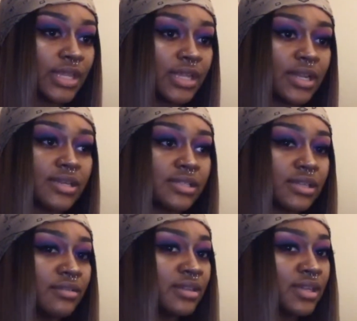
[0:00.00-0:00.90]
I was like,
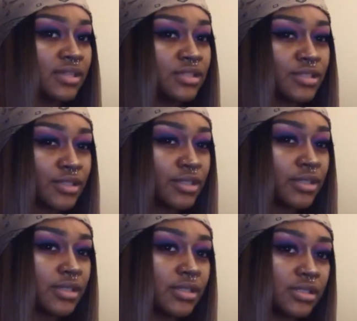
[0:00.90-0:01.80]
okay, sure,
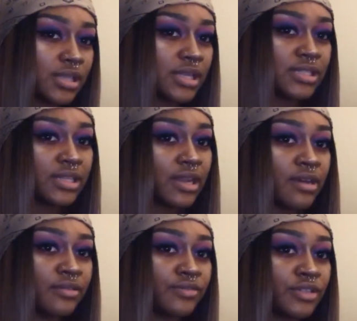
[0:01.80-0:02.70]
because I need to get
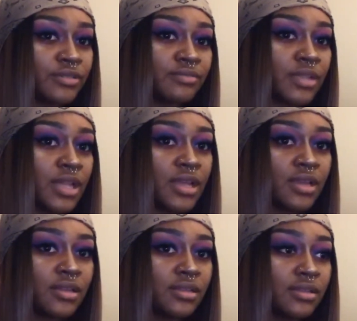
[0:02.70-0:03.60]
out from
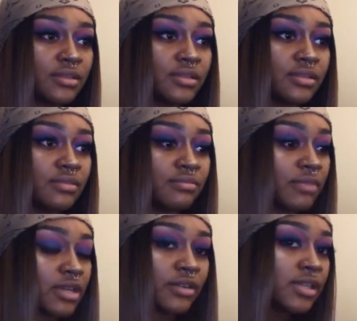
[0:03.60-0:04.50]
my
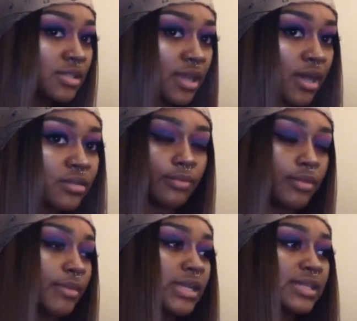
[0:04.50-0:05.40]
crazy house. But
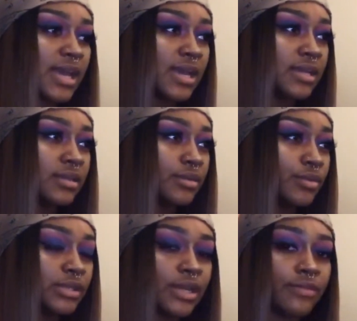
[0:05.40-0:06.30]
my dad
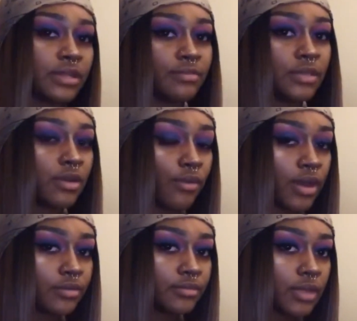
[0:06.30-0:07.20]
would never let me go
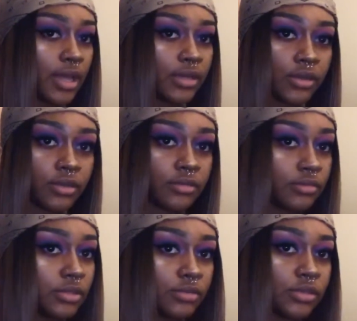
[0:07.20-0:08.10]
out at all.
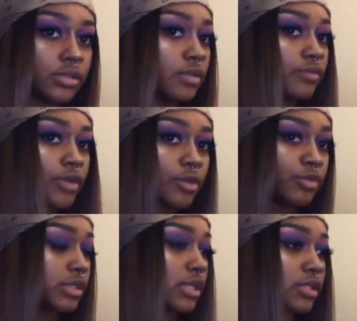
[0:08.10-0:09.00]
He was very
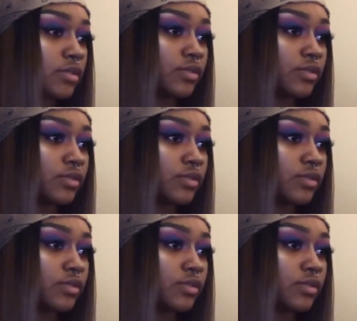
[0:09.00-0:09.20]
protective.